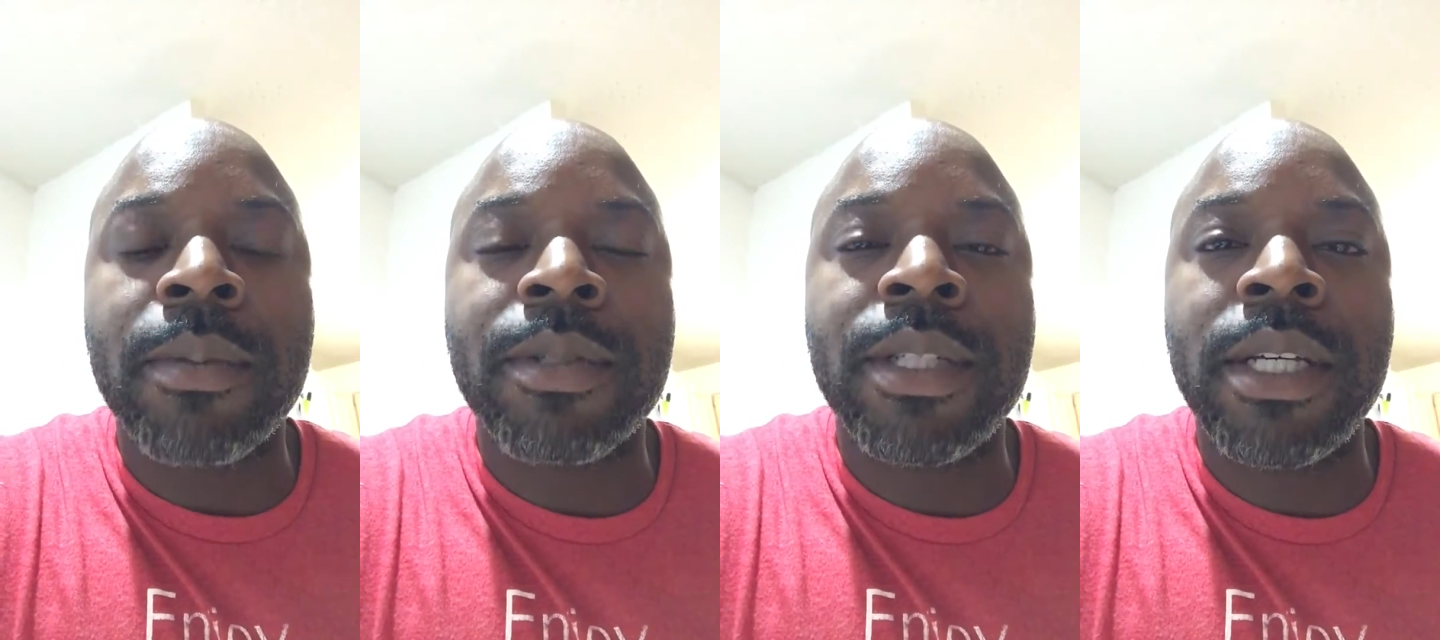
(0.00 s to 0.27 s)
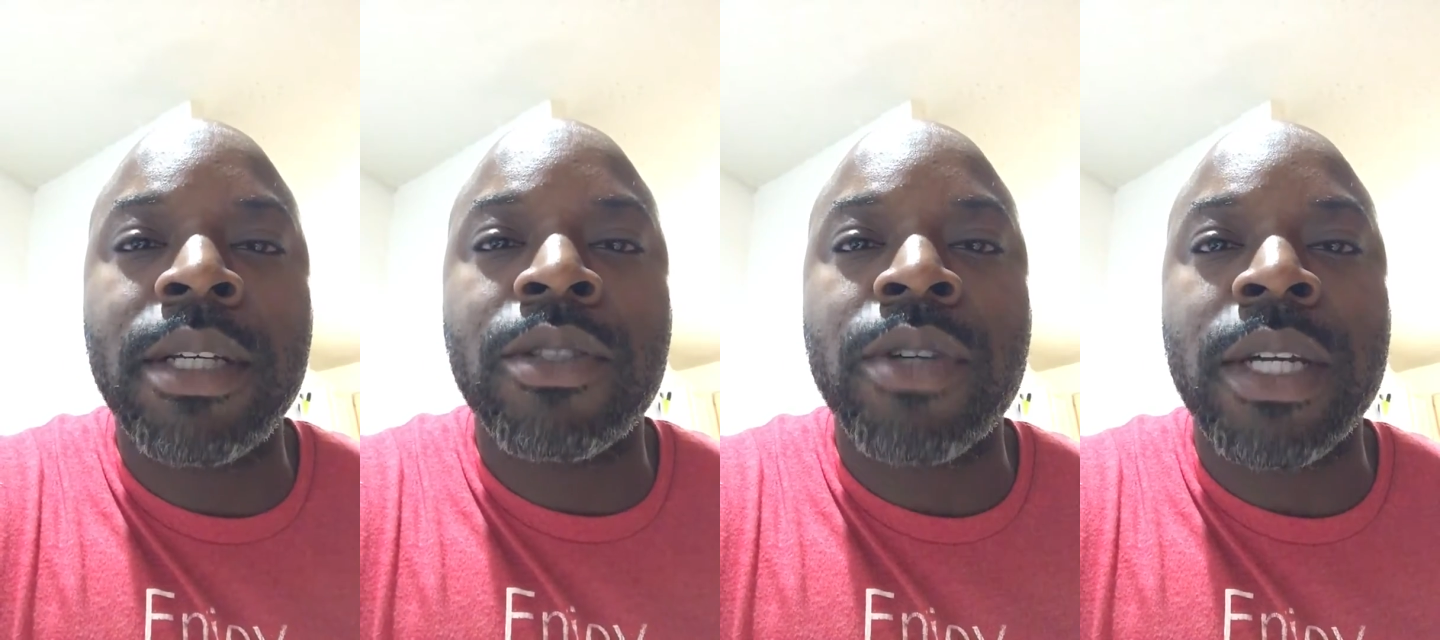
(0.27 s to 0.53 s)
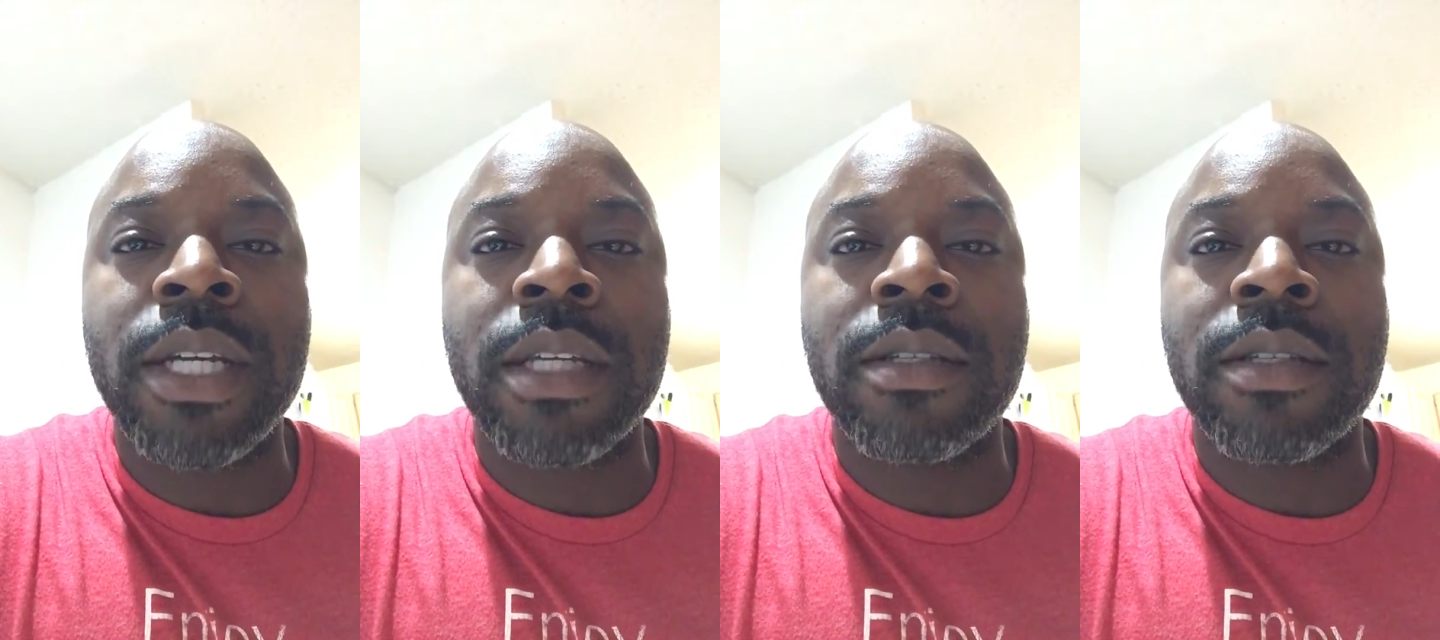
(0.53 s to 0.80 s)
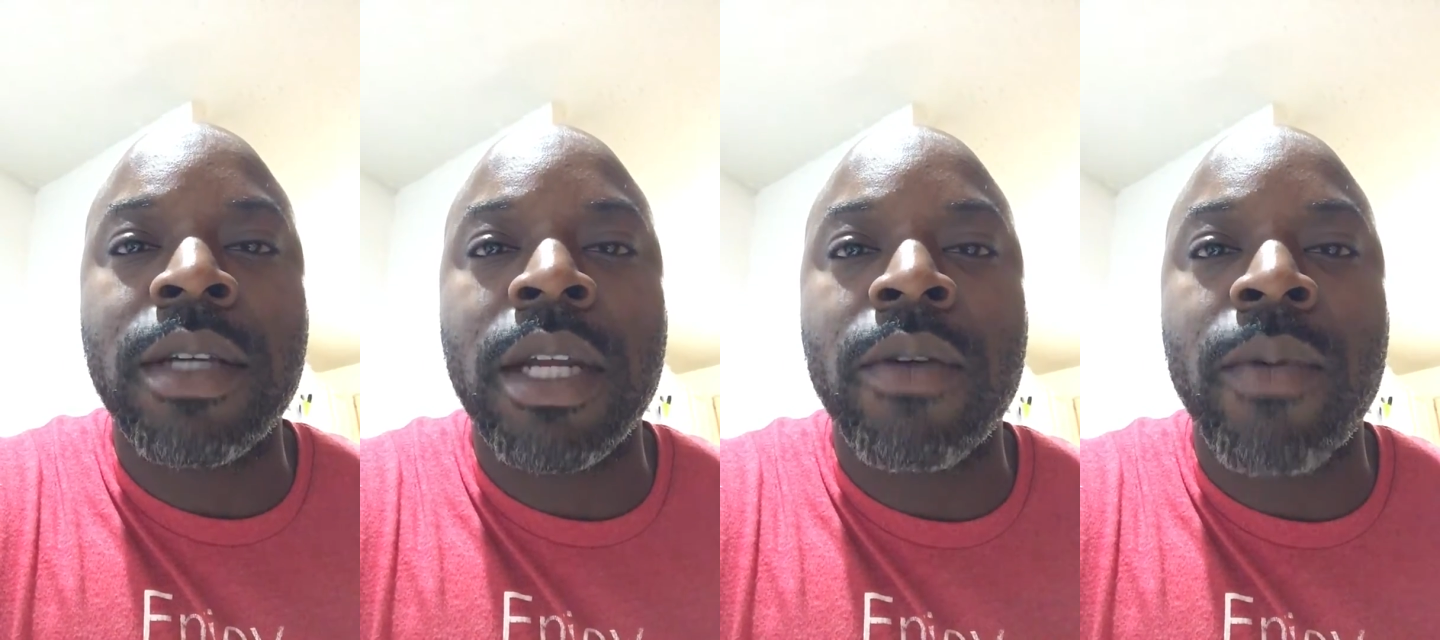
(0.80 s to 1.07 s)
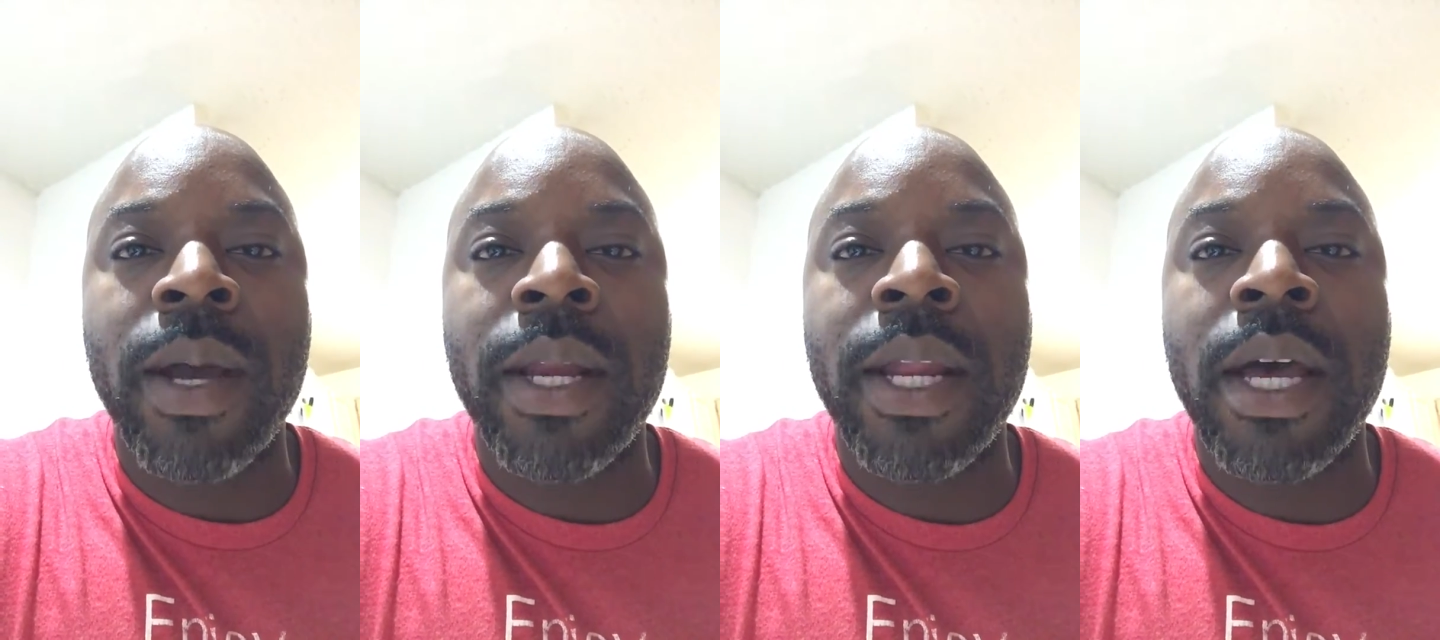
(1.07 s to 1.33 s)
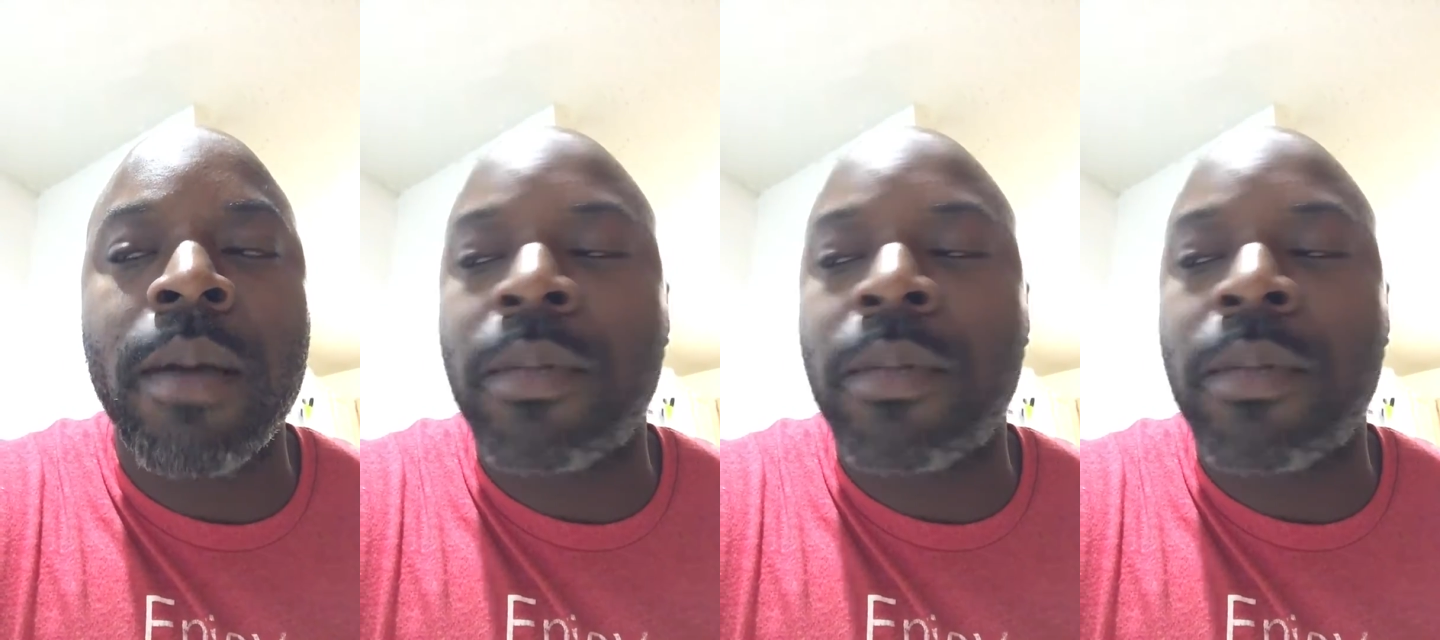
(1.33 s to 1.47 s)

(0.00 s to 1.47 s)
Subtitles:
I'm still trying to study right now.